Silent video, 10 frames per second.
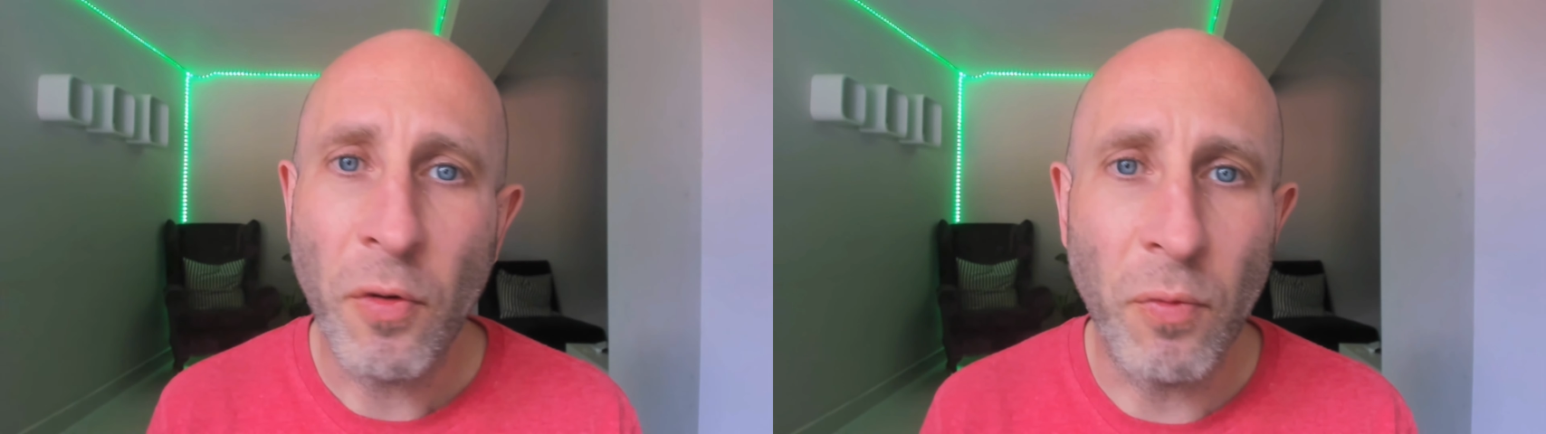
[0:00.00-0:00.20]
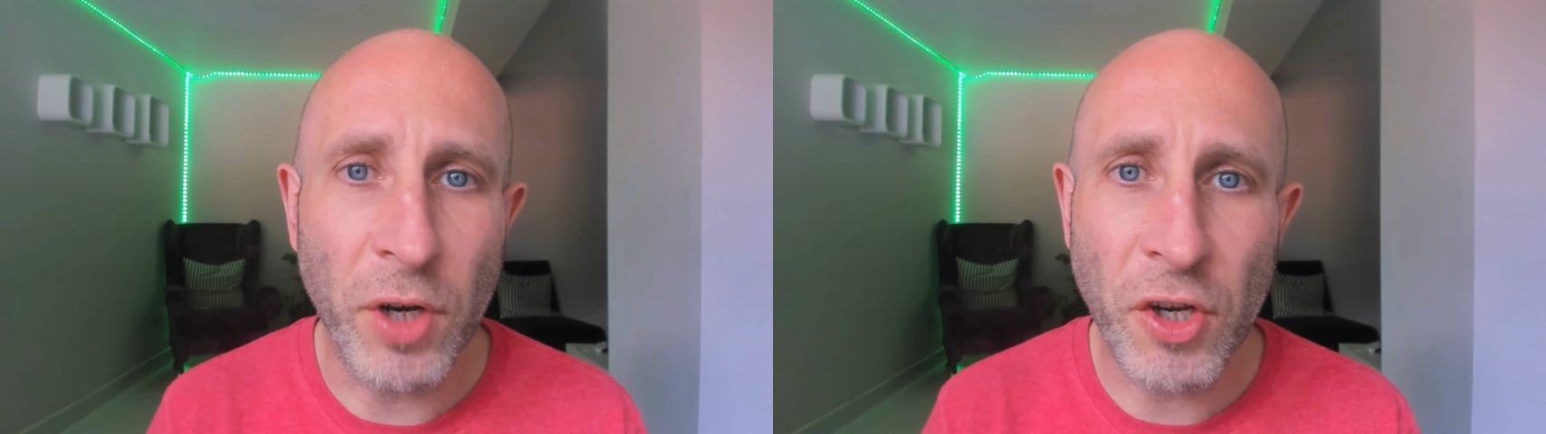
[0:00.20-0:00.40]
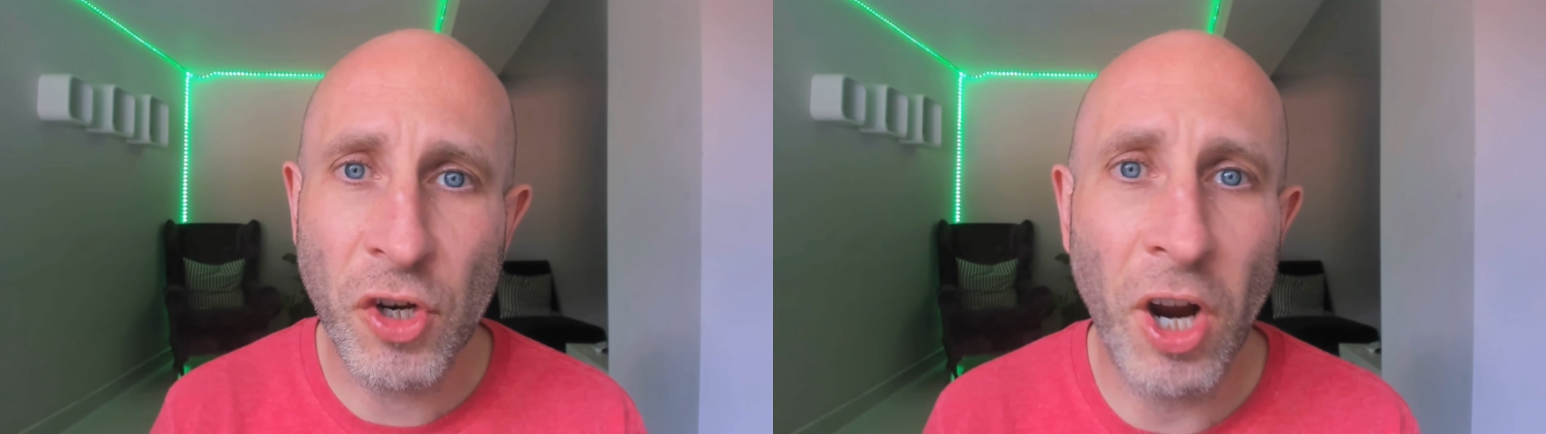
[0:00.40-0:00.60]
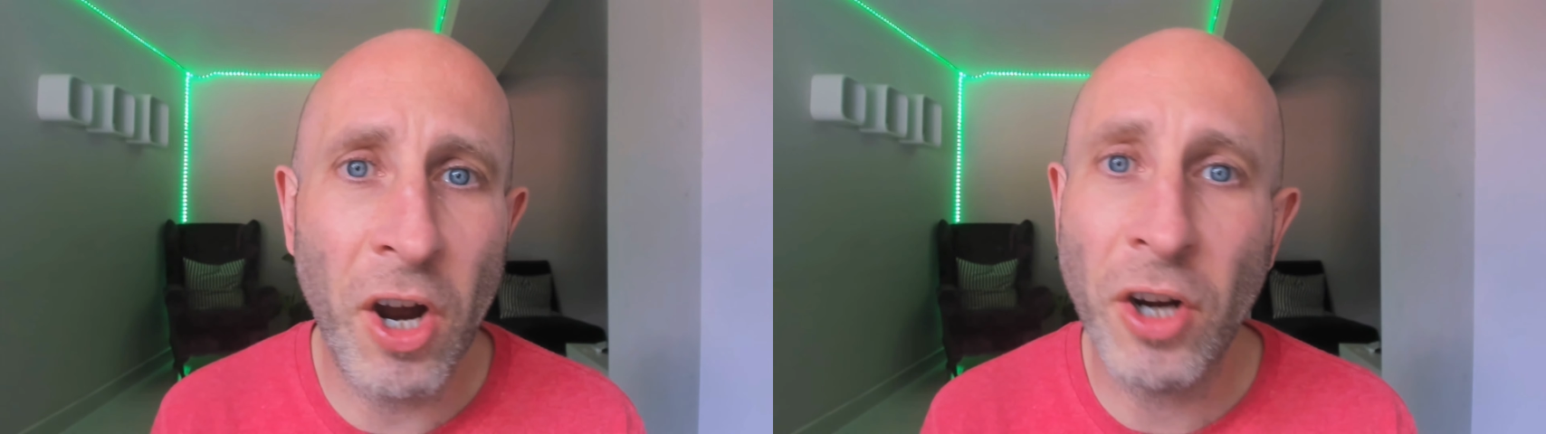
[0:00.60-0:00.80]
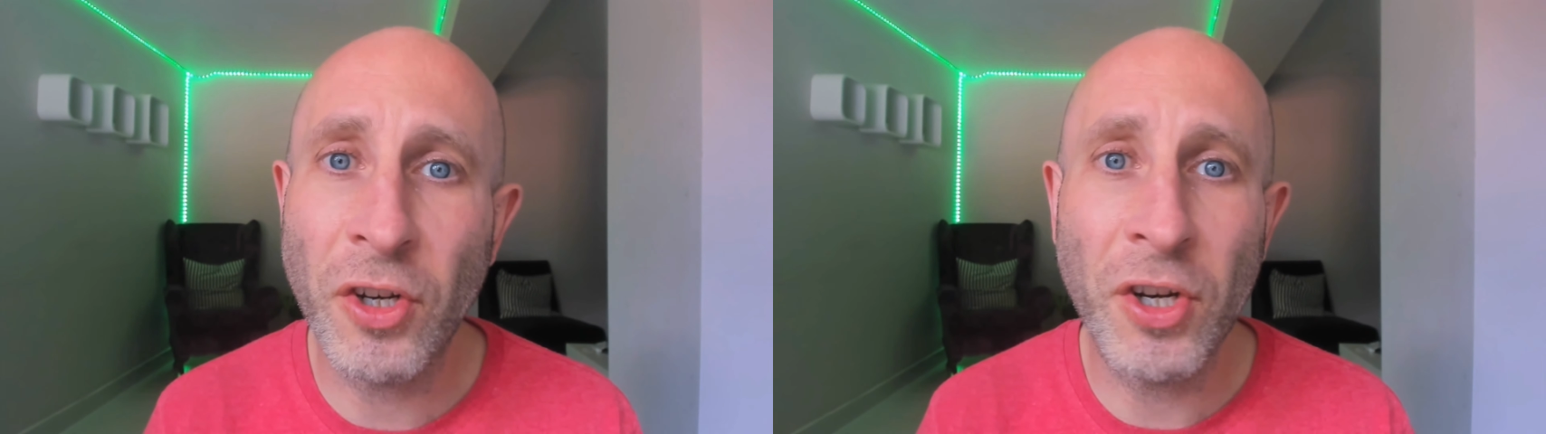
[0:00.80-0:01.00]

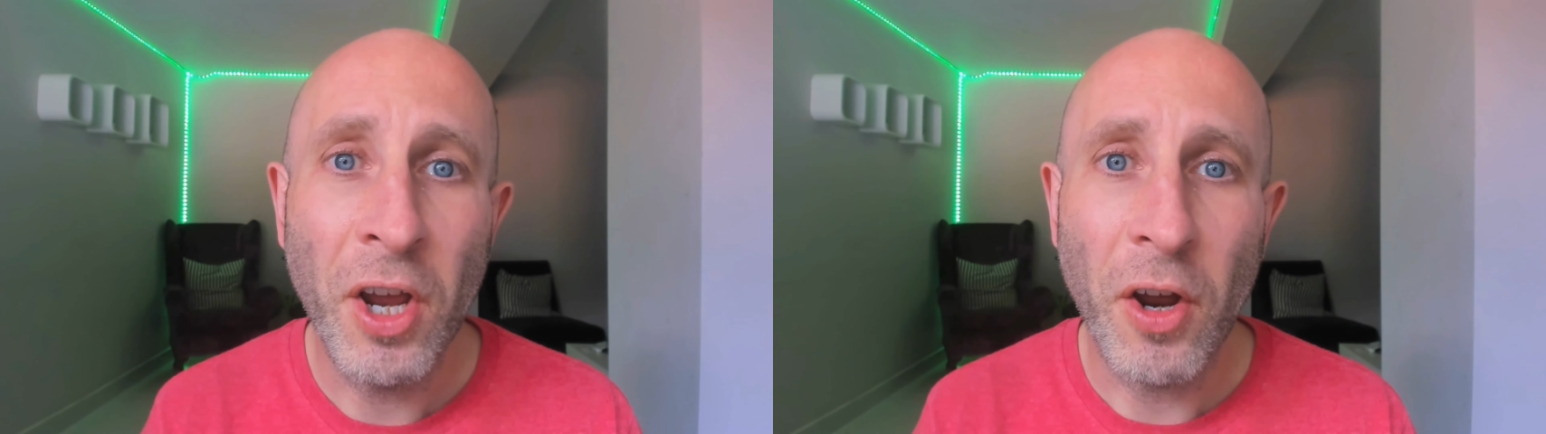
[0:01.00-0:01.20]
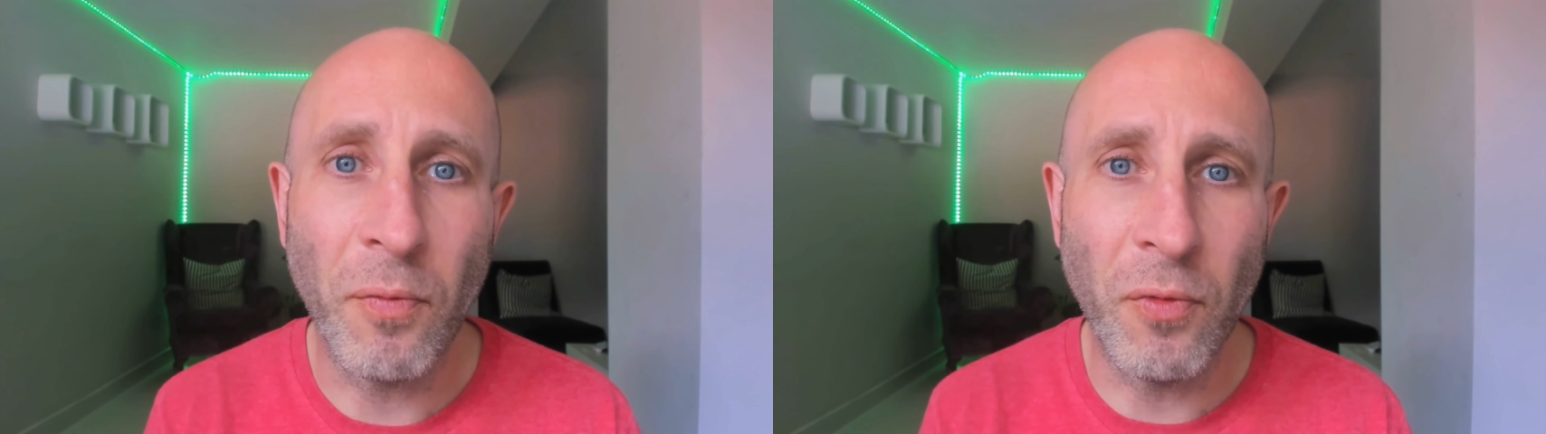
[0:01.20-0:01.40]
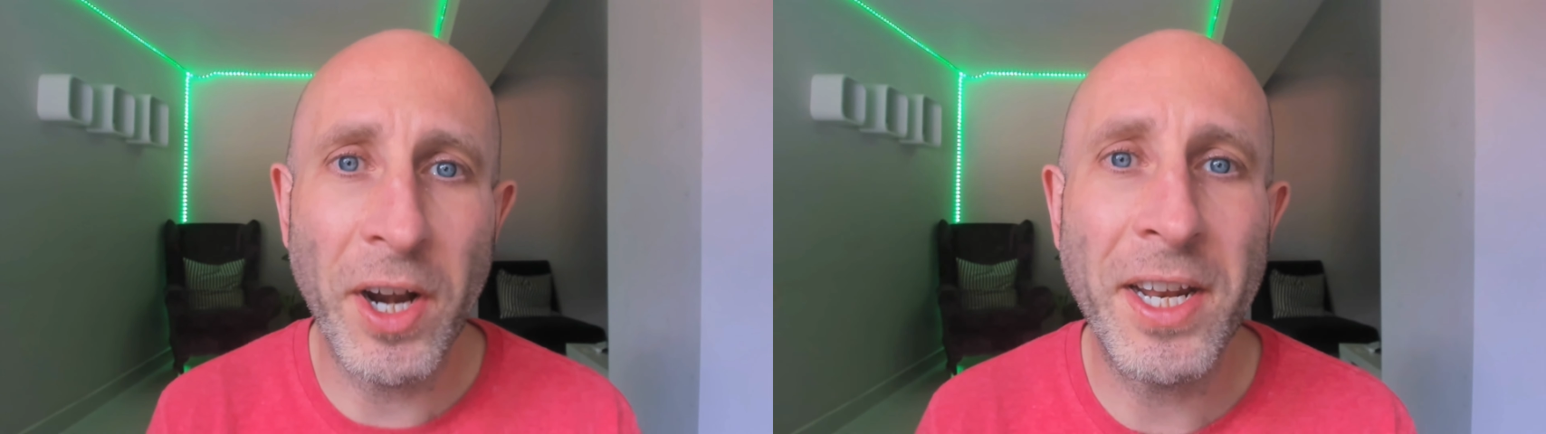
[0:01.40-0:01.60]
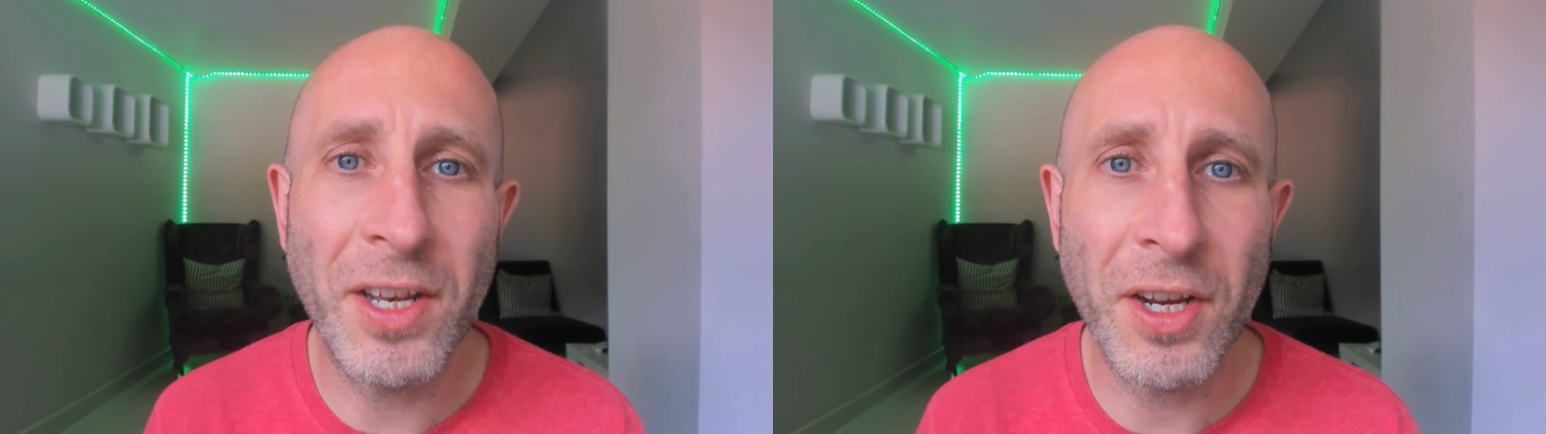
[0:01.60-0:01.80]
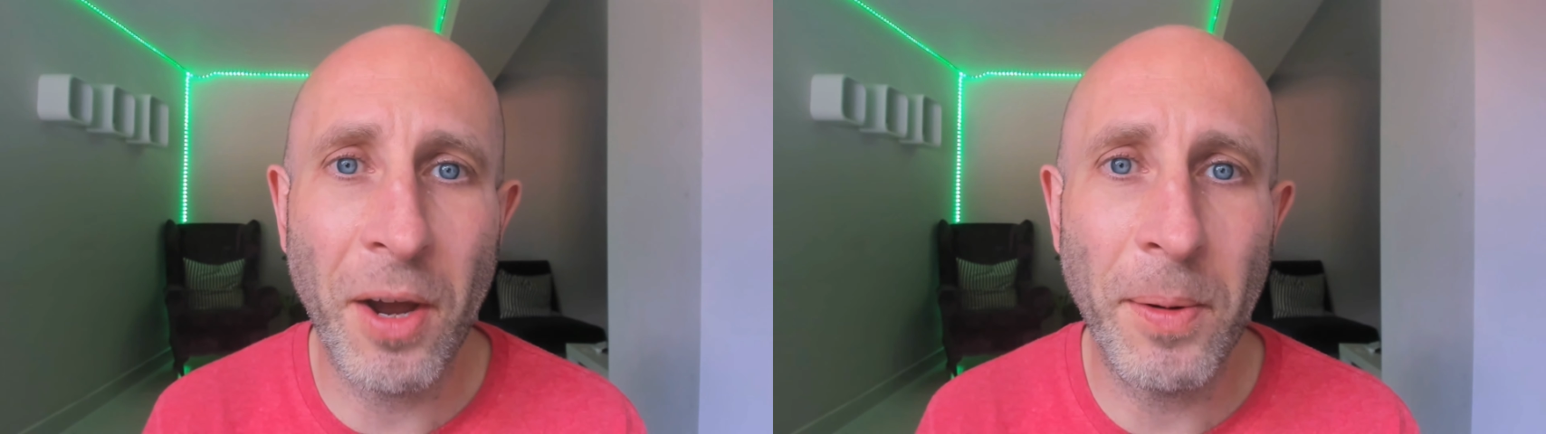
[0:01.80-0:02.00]
recharged and ready
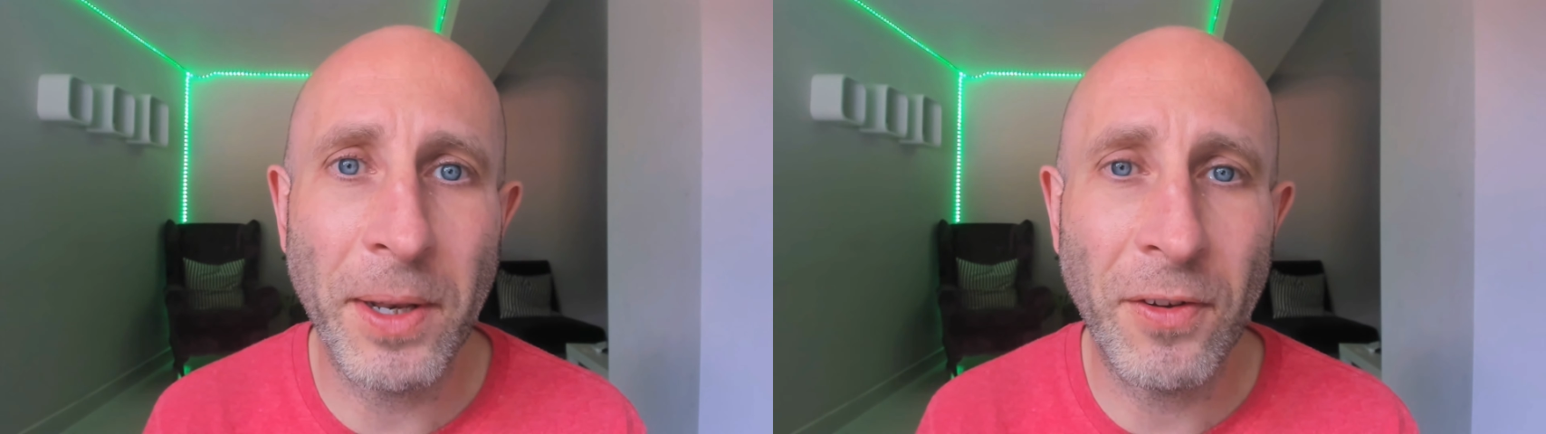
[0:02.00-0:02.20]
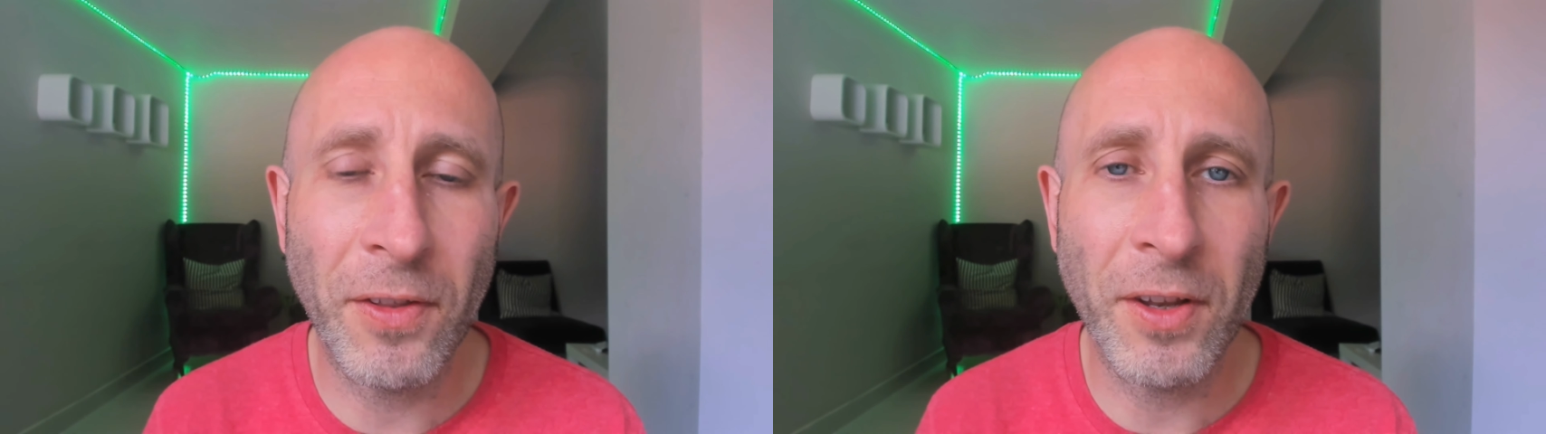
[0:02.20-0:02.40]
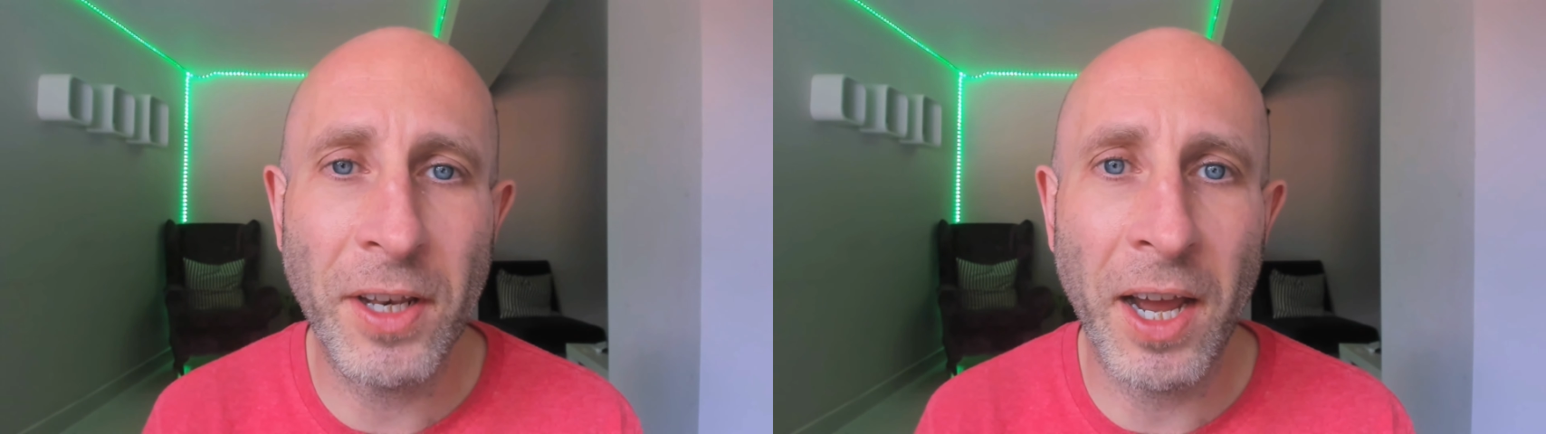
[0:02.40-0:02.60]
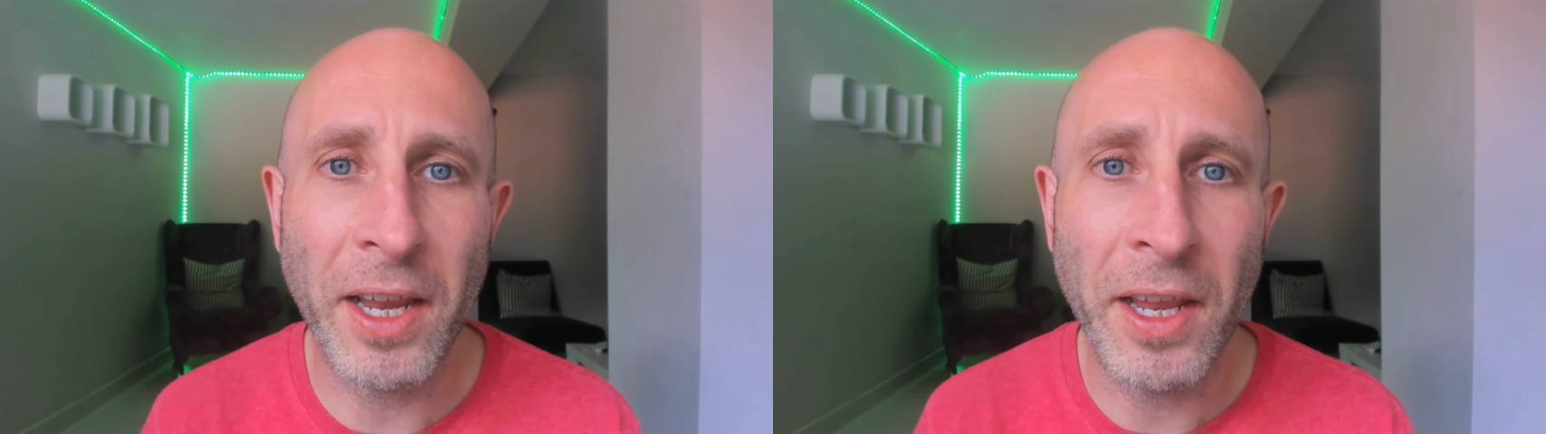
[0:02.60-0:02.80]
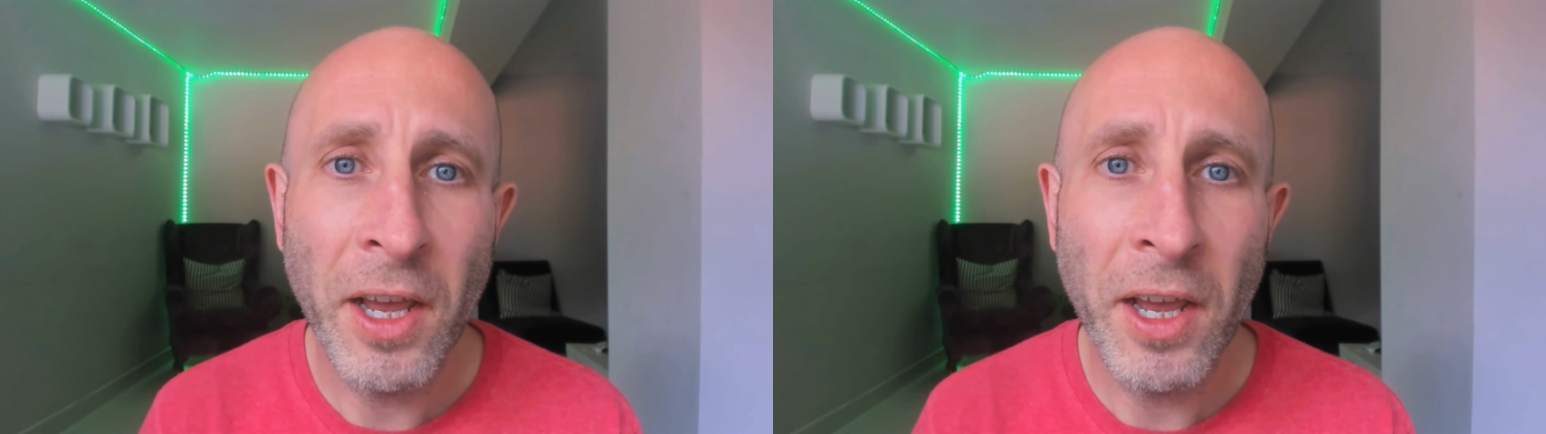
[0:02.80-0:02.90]
to go into the day.